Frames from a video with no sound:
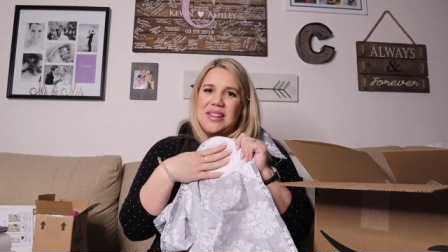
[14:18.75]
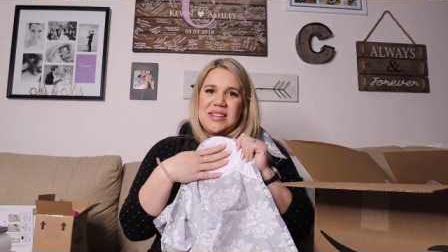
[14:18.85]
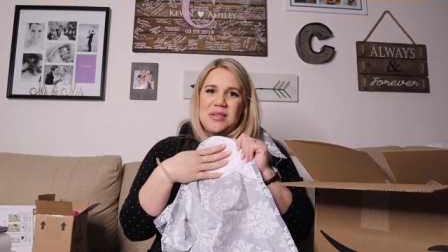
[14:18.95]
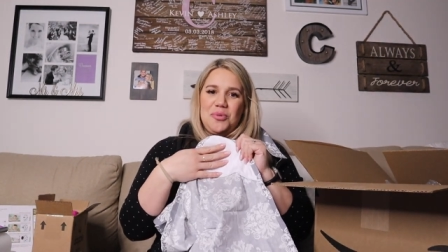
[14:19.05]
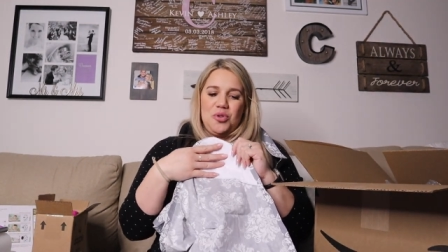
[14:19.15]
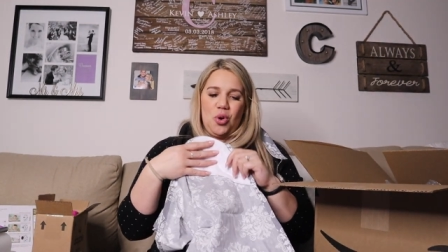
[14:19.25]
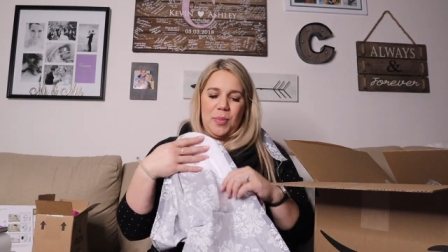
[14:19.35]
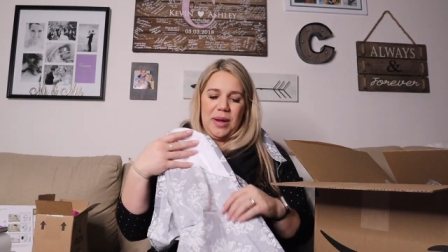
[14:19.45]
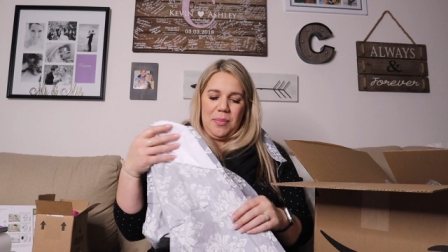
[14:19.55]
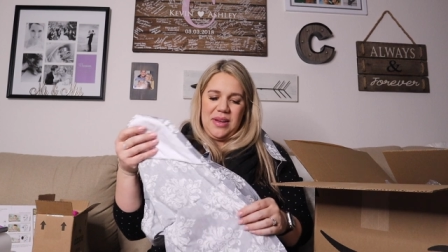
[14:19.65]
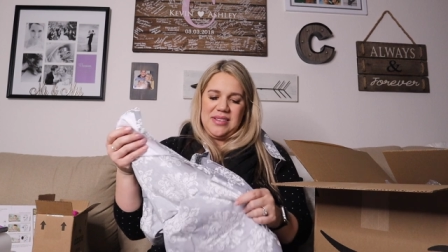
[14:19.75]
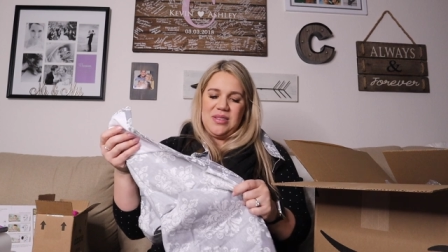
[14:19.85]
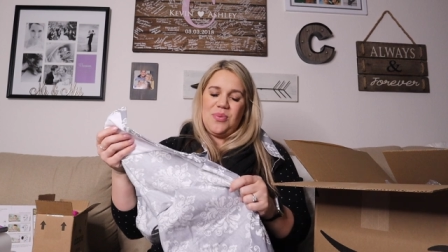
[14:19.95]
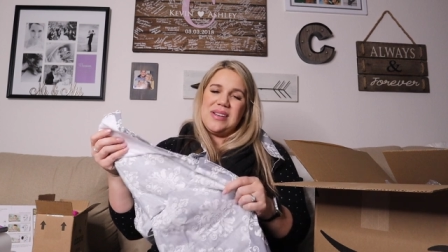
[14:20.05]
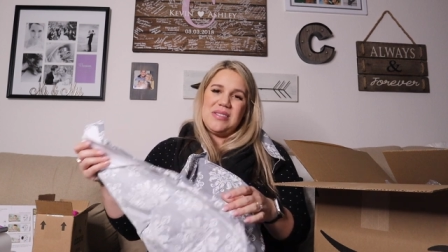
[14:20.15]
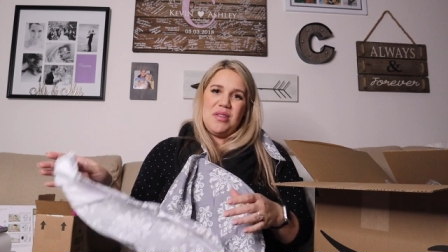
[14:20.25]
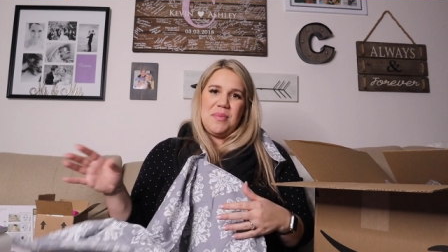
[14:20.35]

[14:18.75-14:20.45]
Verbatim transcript: that's absorbent because the rest of the